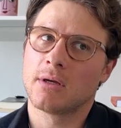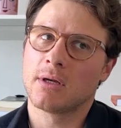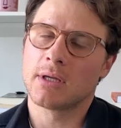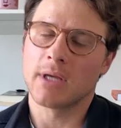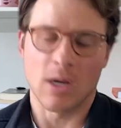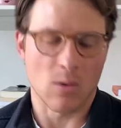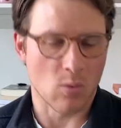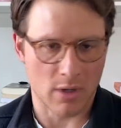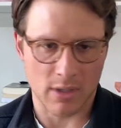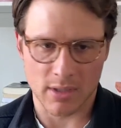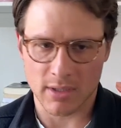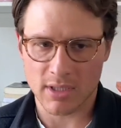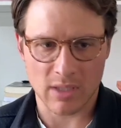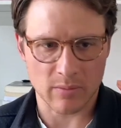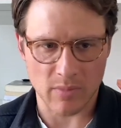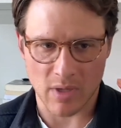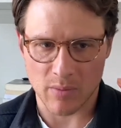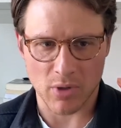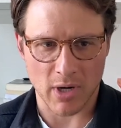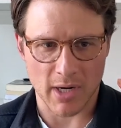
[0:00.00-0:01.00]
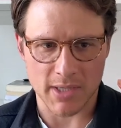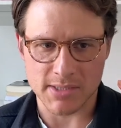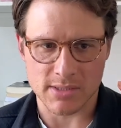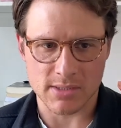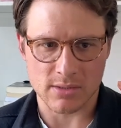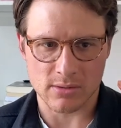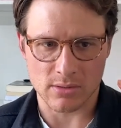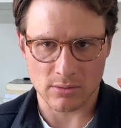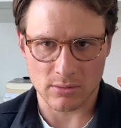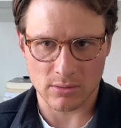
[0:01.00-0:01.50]
Yeah, I wanted to keep my
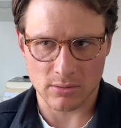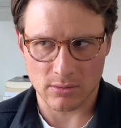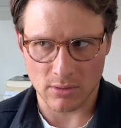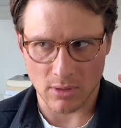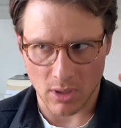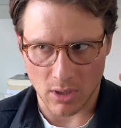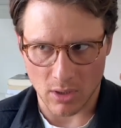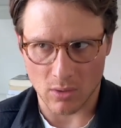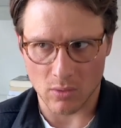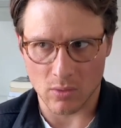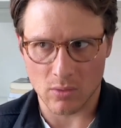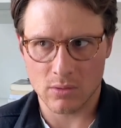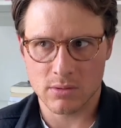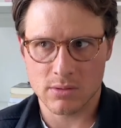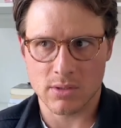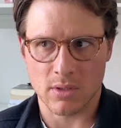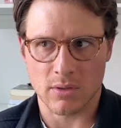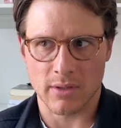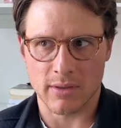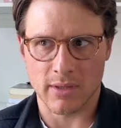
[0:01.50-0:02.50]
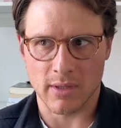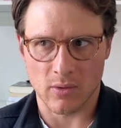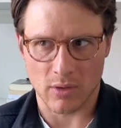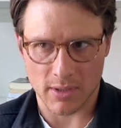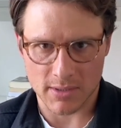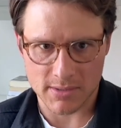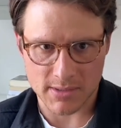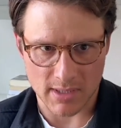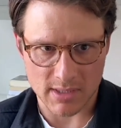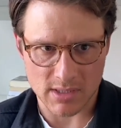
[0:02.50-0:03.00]
prices low so that they were
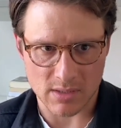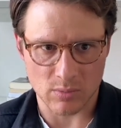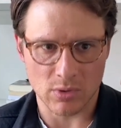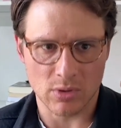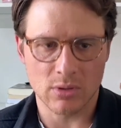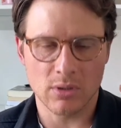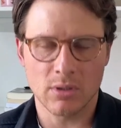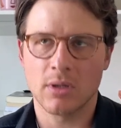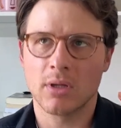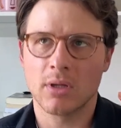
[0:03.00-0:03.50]
accessible.